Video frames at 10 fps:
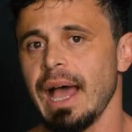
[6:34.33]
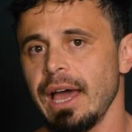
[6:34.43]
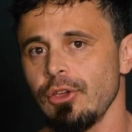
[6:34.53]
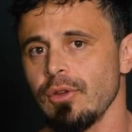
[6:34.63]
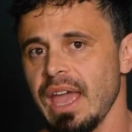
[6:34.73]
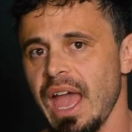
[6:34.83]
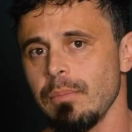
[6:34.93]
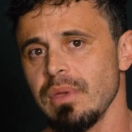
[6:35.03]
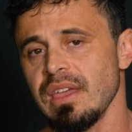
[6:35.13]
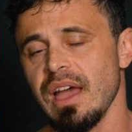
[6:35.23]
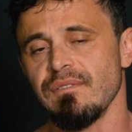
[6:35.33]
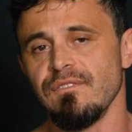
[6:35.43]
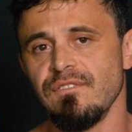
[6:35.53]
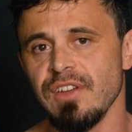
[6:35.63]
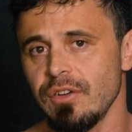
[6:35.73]
cardio can be a
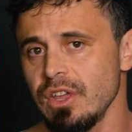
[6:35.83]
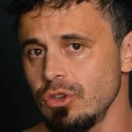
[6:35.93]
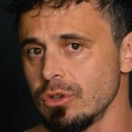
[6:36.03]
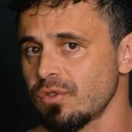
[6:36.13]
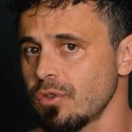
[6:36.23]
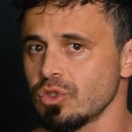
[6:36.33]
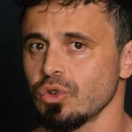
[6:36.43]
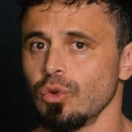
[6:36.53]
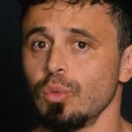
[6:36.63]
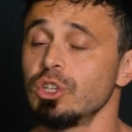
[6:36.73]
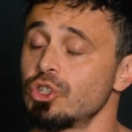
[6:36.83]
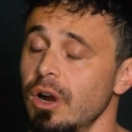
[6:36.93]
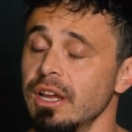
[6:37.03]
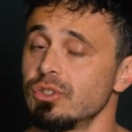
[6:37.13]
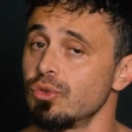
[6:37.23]
very useful tool when
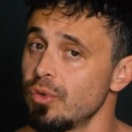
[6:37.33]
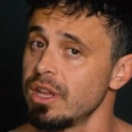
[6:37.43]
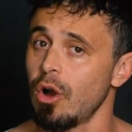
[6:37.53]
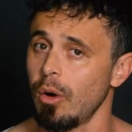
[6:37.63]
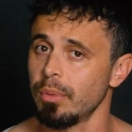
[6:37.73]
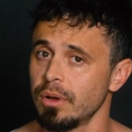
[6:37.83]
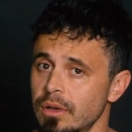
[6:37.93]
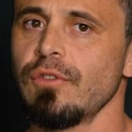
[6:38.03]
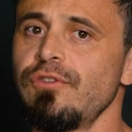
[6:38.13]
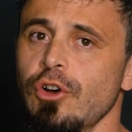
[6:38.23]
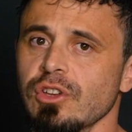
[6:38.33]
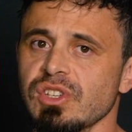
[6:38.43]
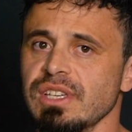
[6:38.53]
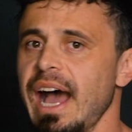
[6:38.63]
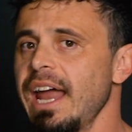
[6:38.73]
trying to recomp.
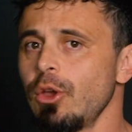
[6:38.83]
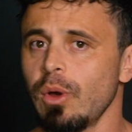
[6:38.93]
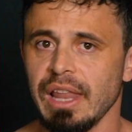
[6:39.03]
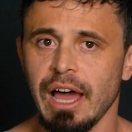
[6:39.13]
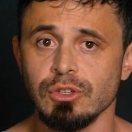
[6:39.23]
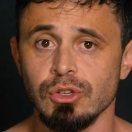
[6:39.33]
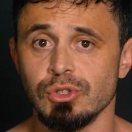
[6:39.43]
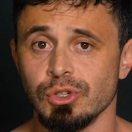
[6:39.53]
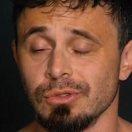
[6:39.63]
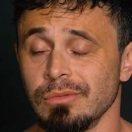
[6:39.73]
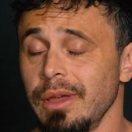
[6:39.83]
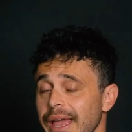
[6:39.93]
First, cardio allows you to